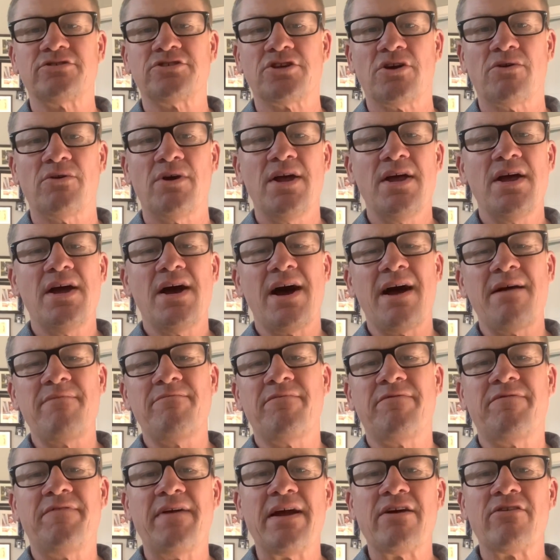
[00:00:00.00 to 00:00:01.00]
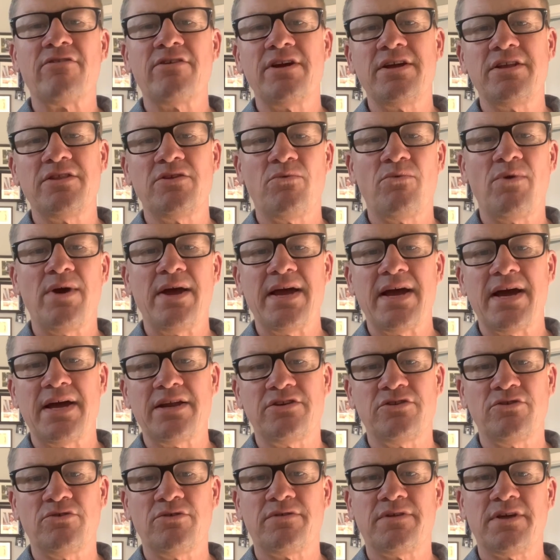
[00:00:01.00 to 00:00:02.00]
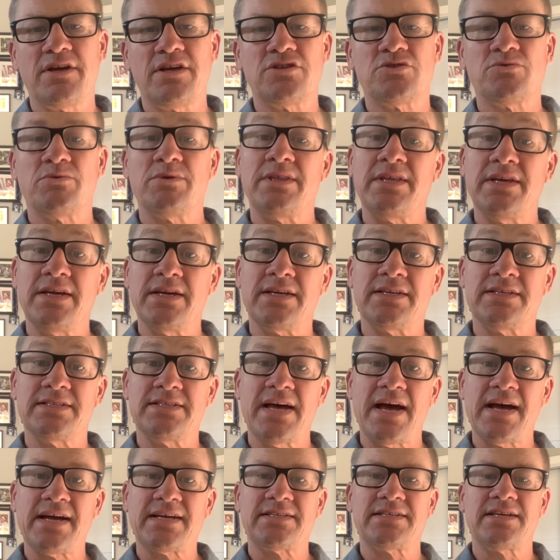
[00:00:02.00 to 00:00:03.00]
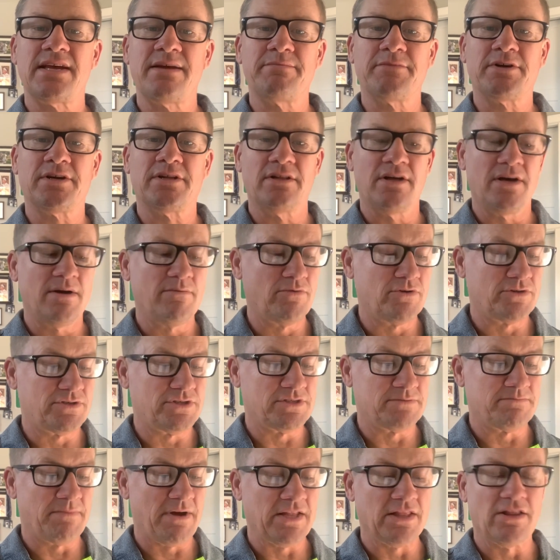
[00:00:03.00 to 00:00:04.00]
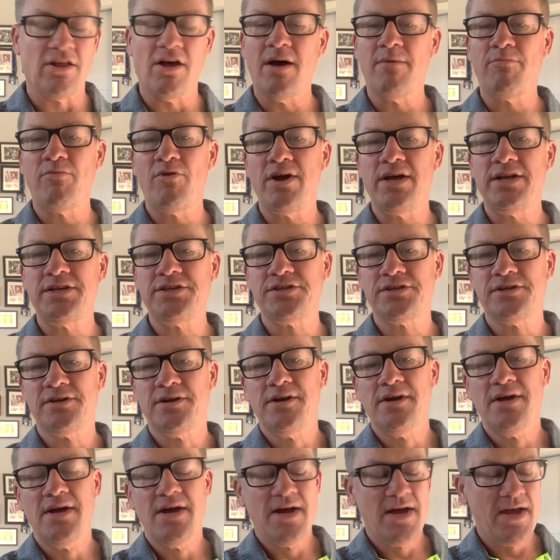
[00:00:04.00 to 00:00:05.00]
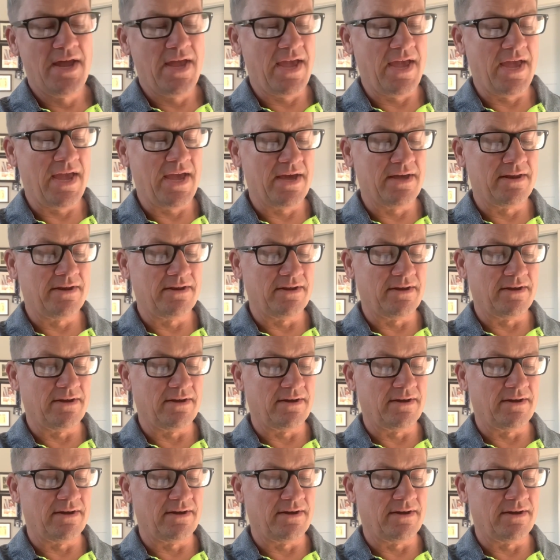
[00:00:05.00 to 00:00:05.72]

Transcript: So I'm varying the way I do things with the exact same club, which is my lob wedge, and